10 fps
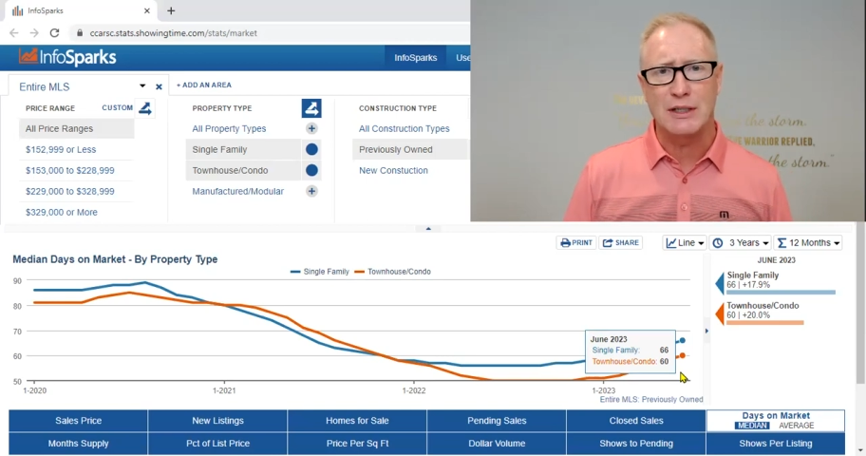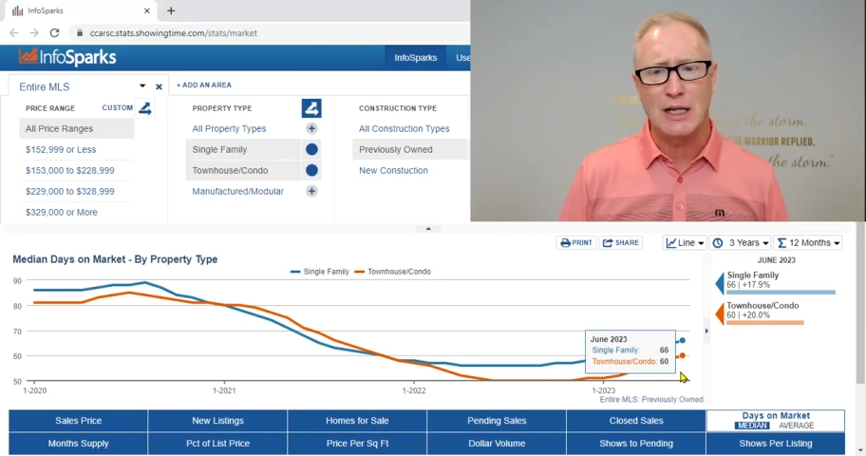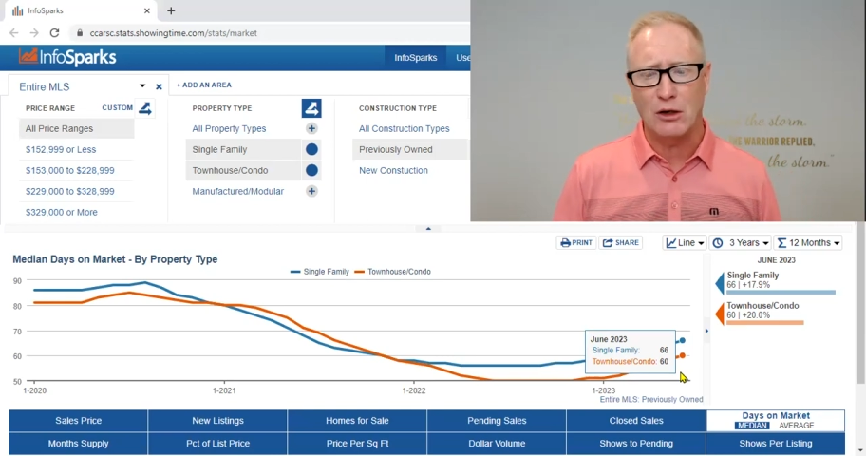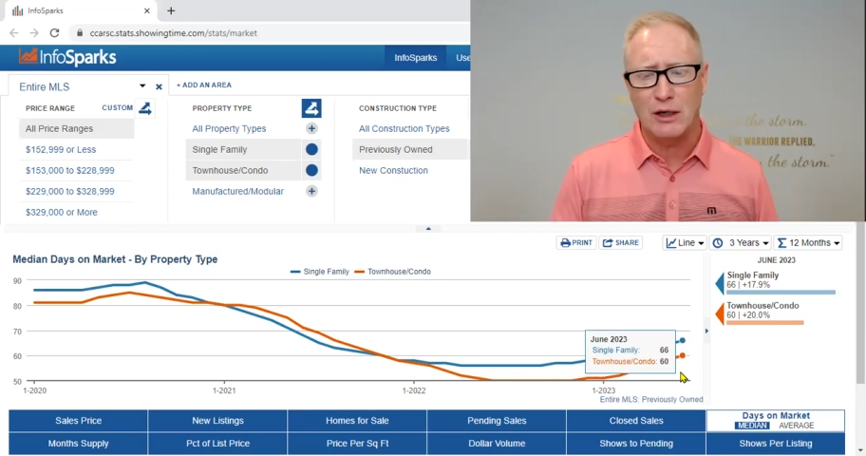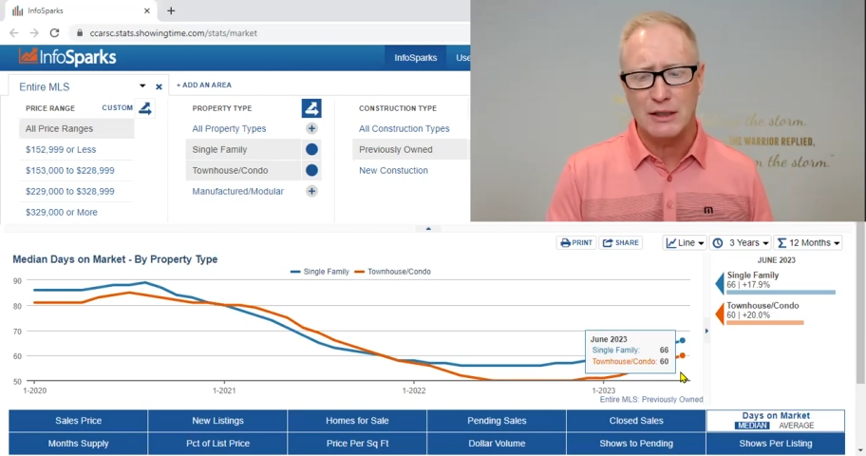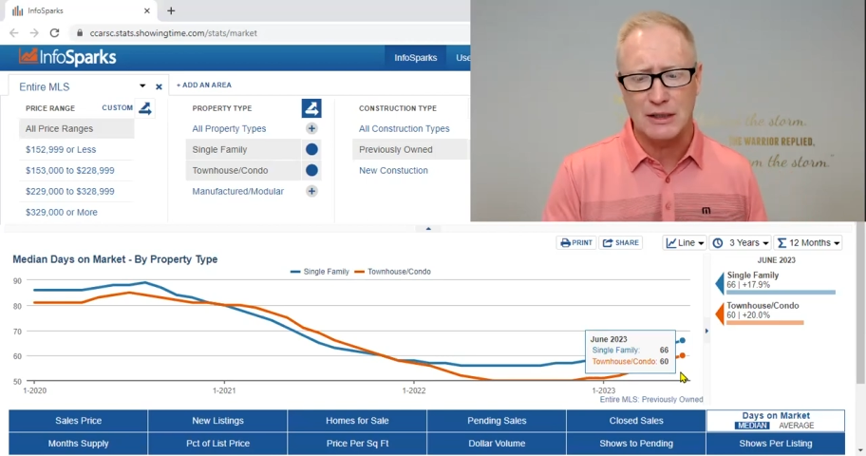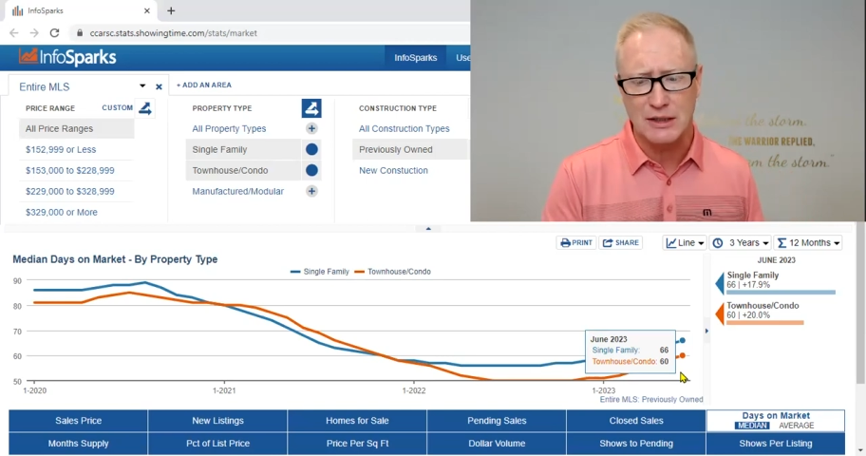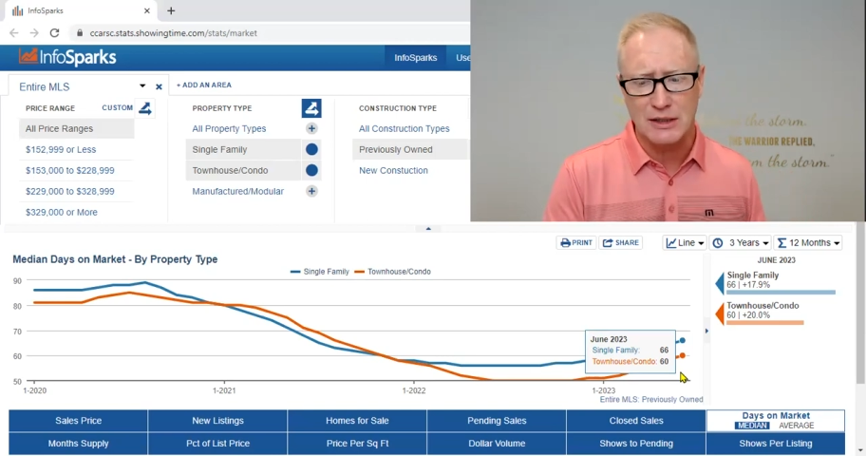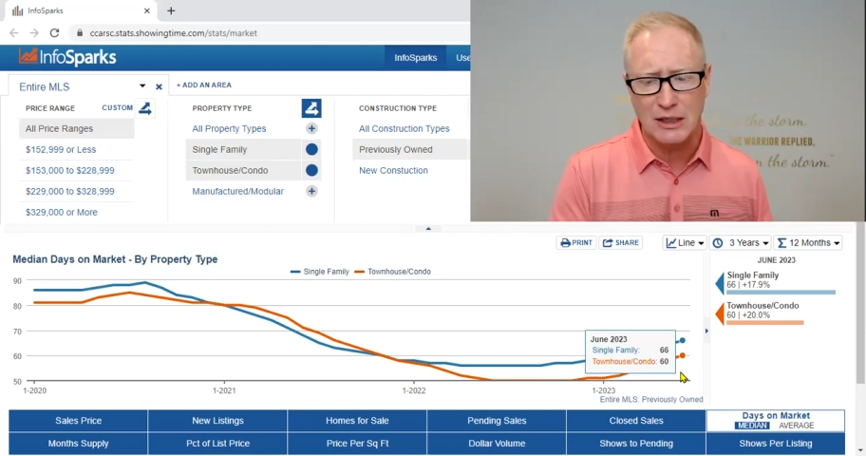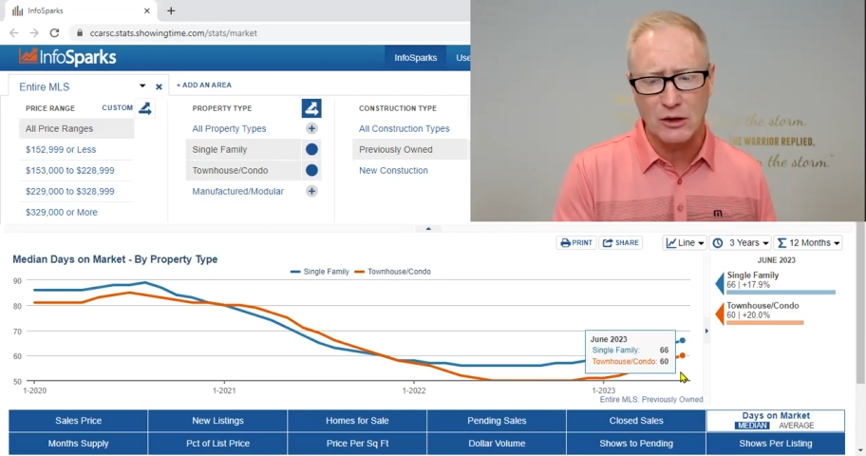seller as a
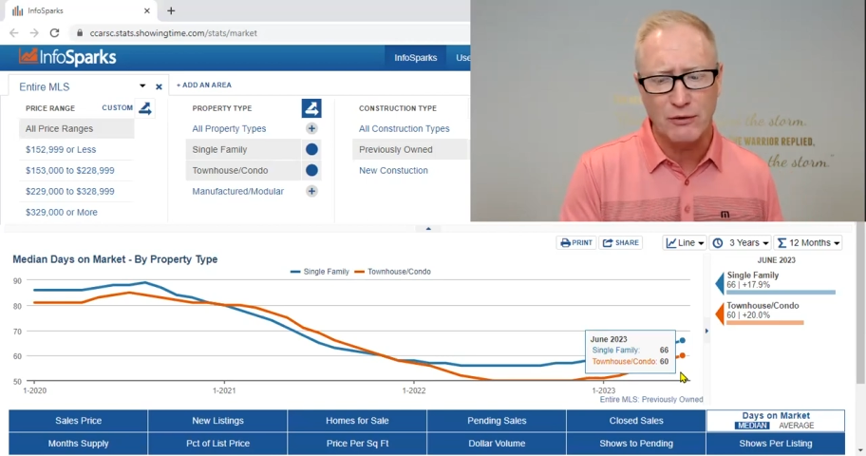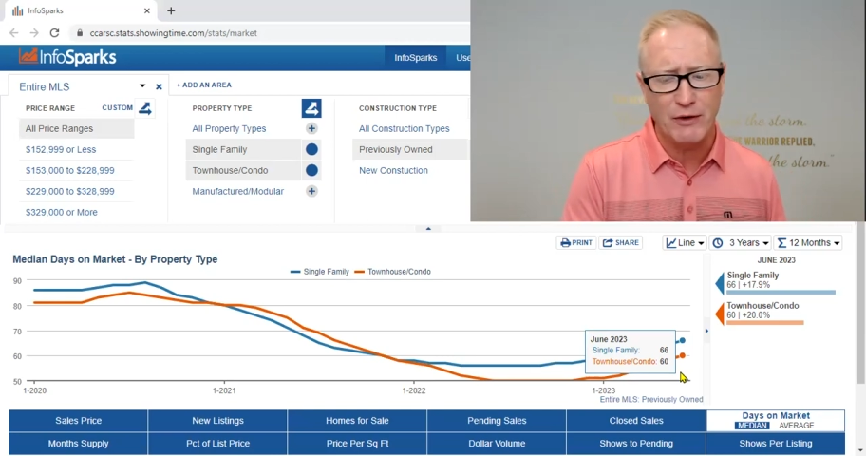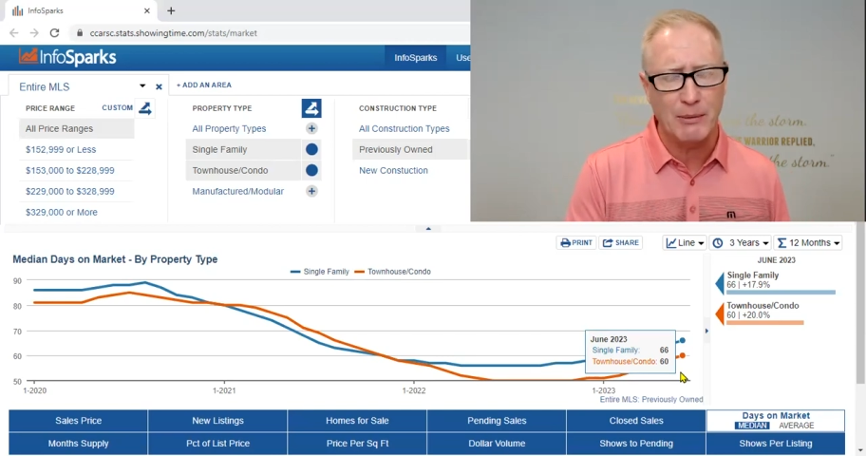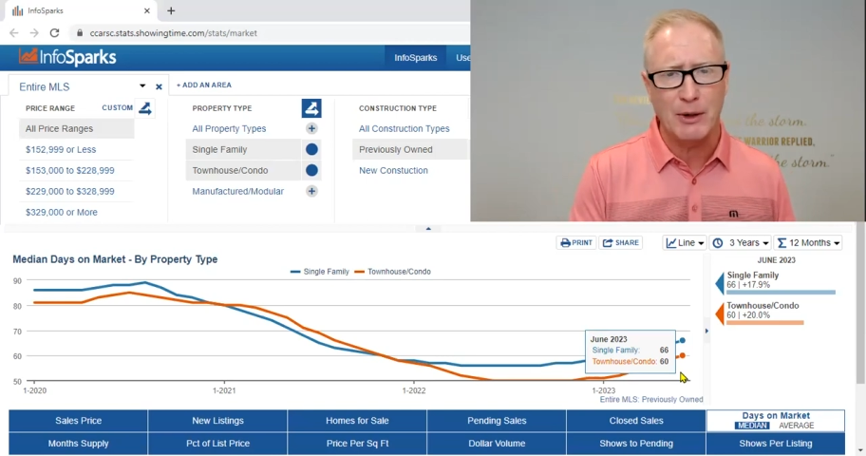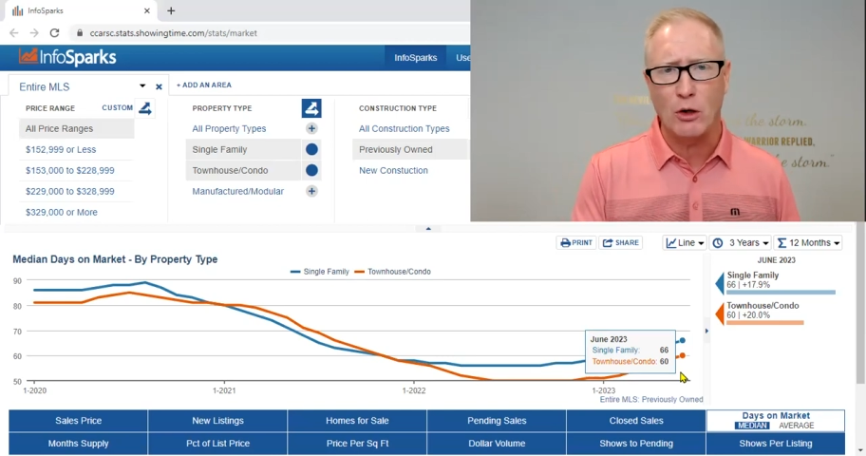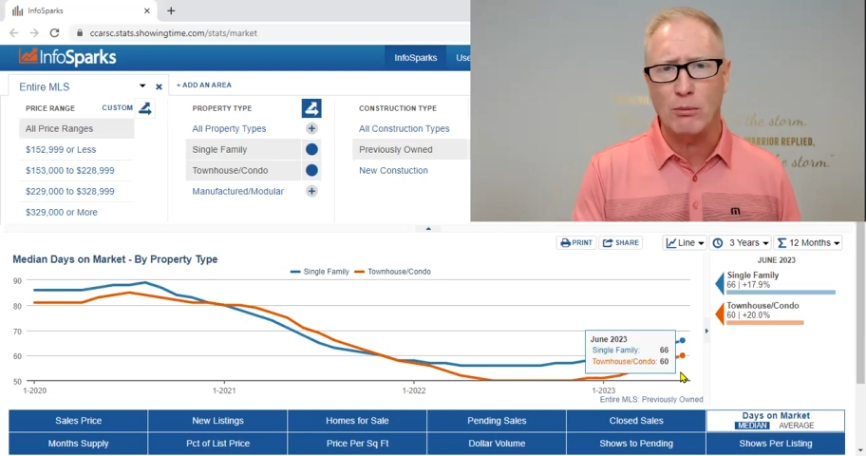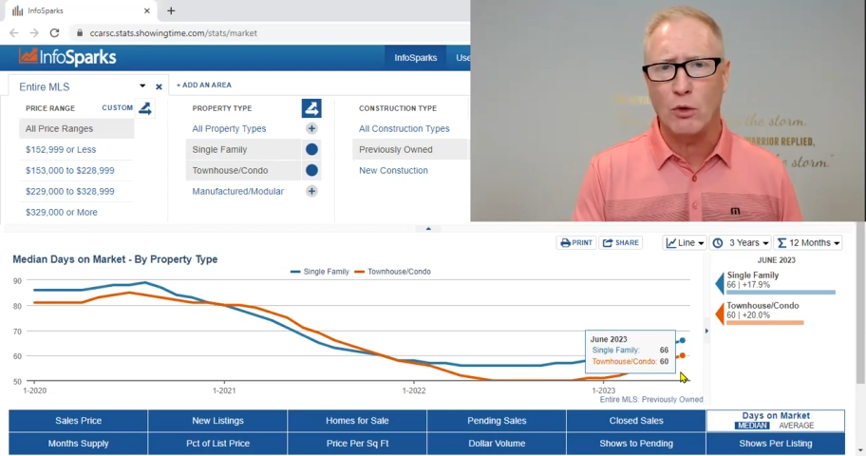single family home